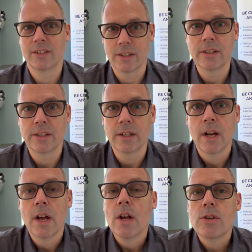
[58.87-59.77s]
good, good, good.
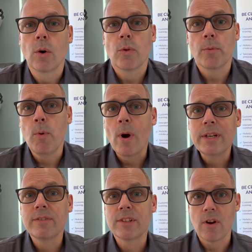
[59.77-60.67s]
So, the
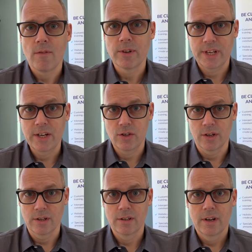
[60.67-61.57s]
point of this
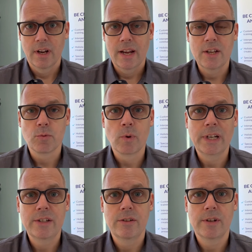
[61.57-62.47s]
conversation is really to